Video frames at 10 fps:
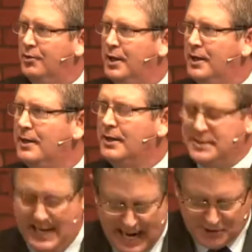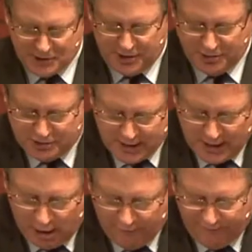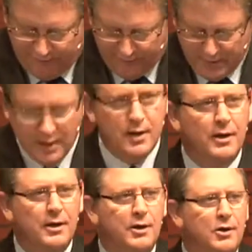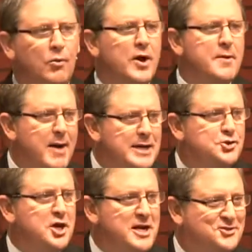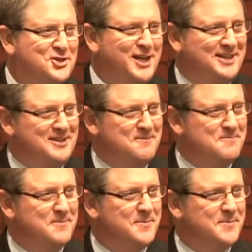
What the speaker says: you to ask yourself, what am I chasing?